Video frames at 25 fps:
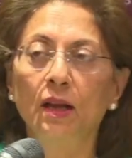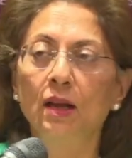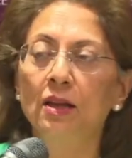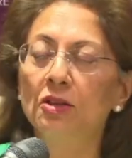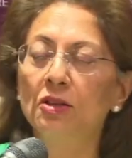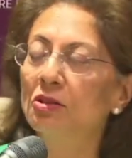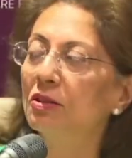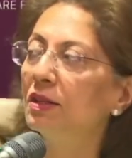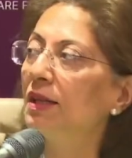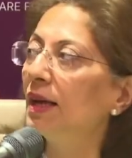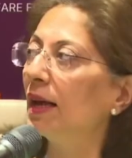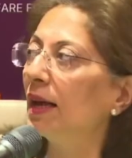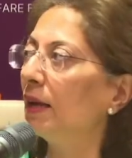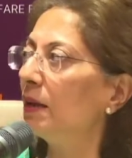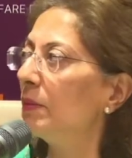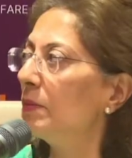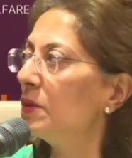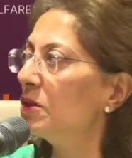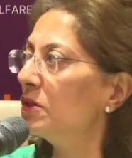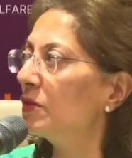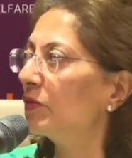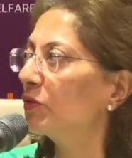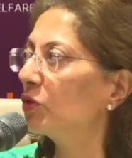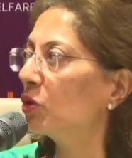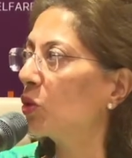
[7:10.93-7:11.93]
So the
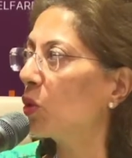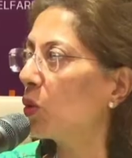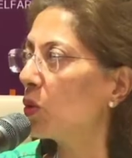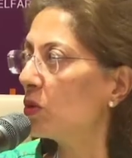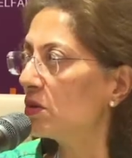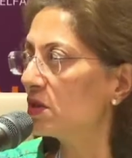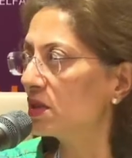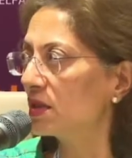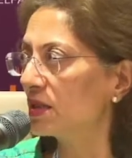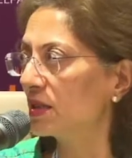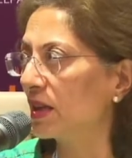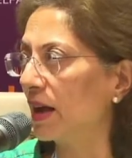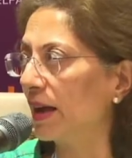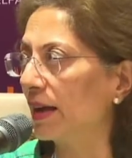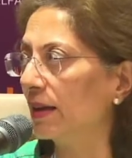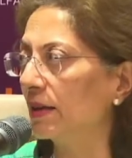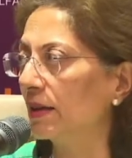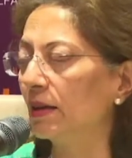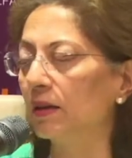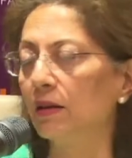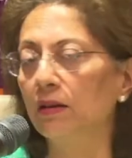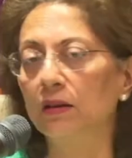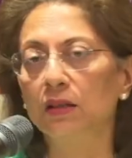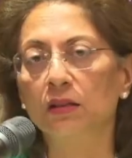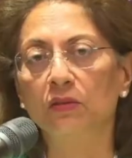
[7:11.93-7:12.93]
element of co-design
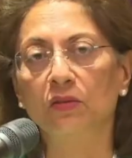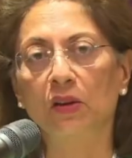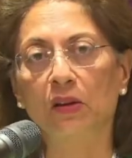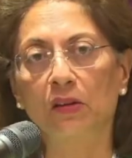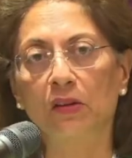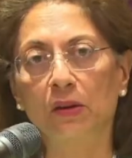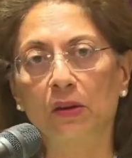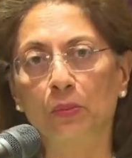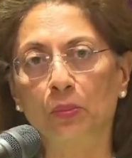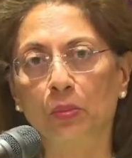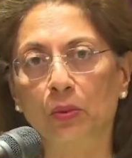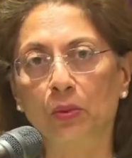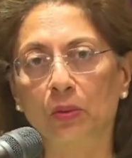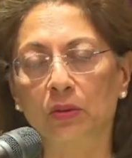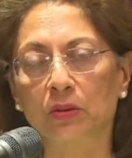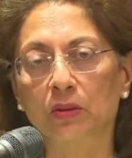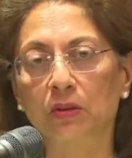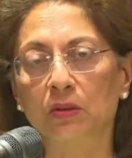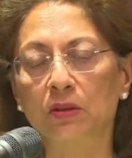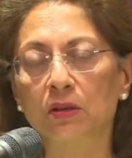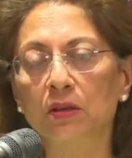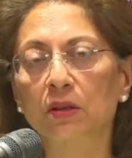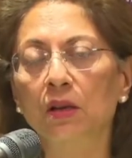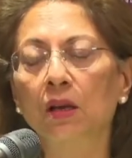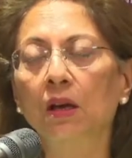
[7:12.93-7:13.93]
here is very
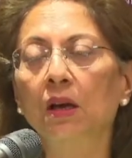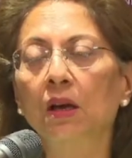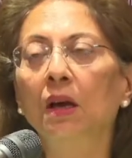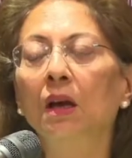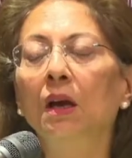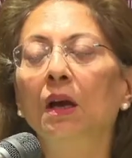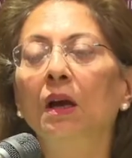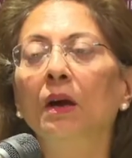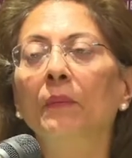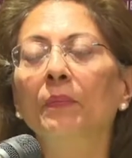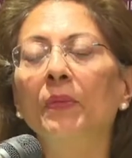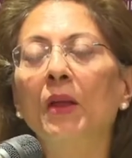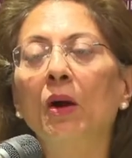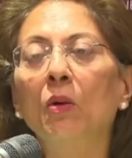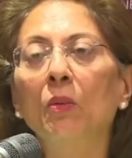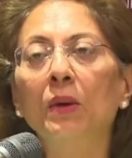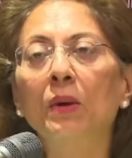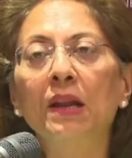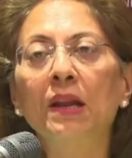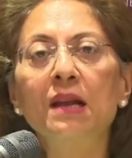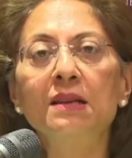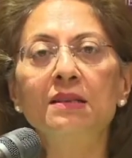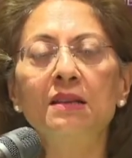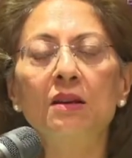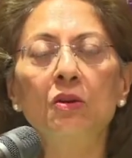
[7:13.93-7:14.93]
important. Now, when
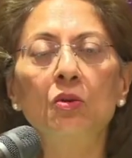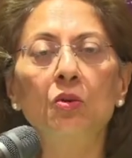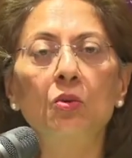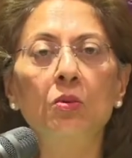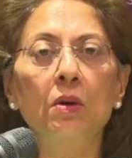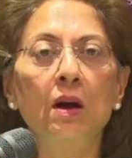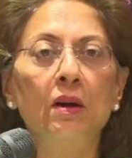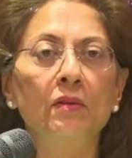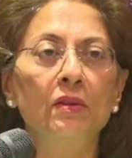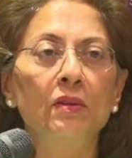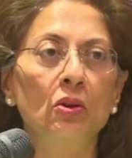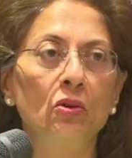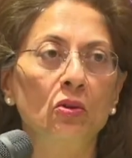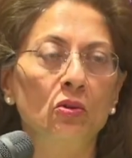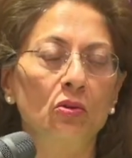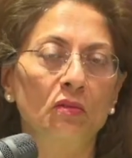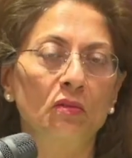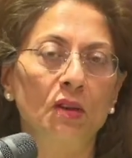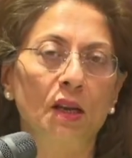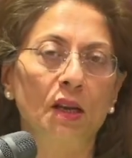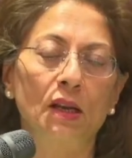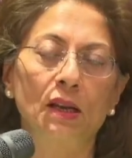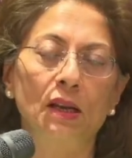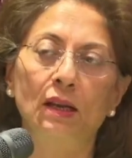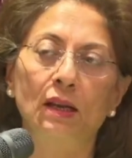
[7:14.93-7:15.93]
I say who are we going to
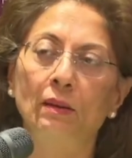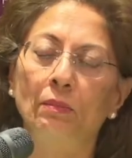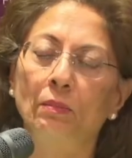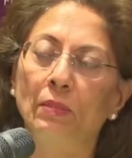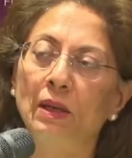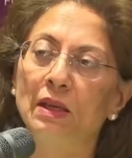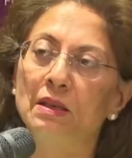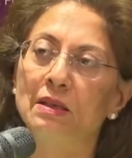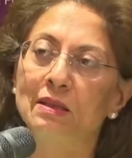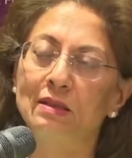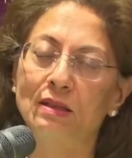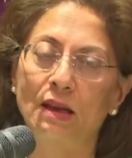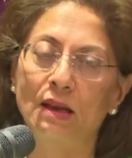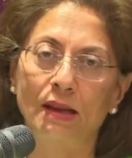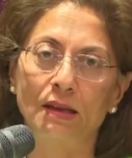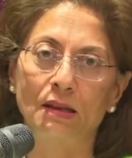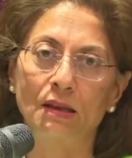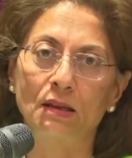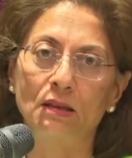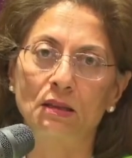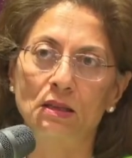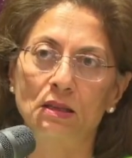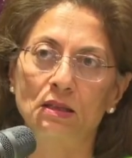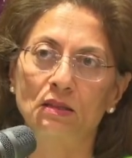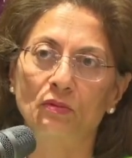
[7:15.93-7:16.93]
really be
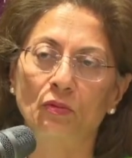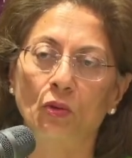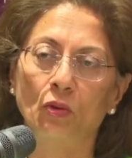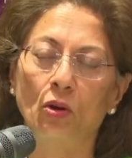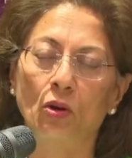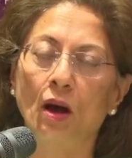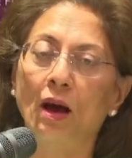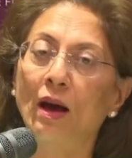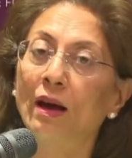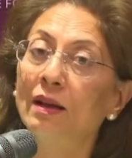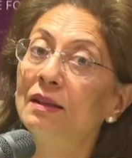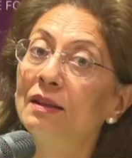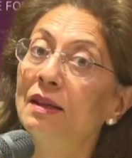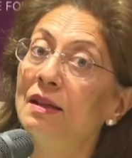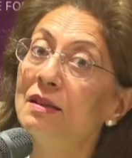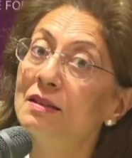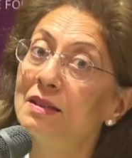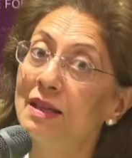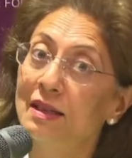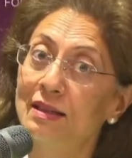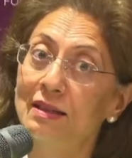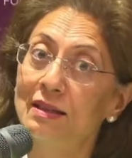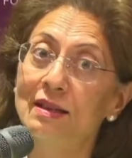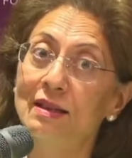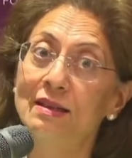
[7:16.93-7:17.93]
designing this for, are there
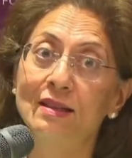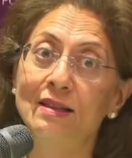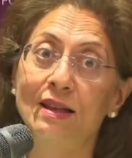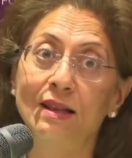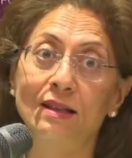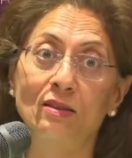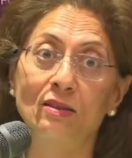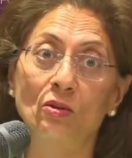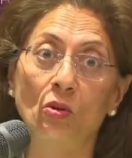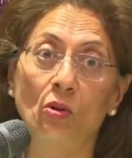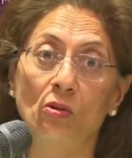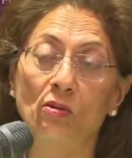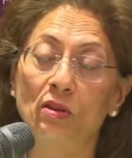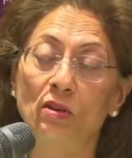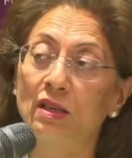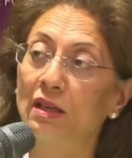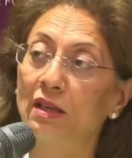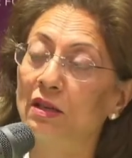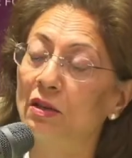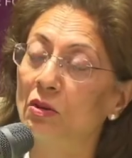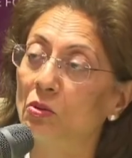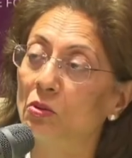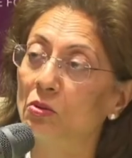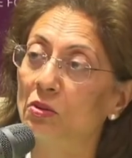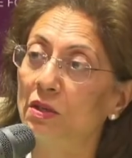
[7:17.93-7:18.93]
data sets already
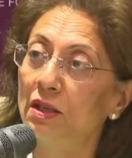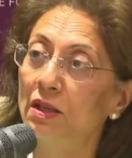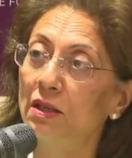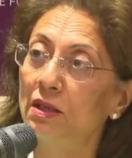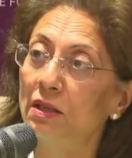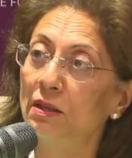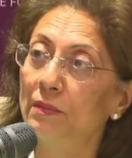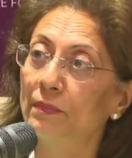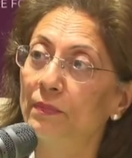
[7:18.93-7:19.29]
included?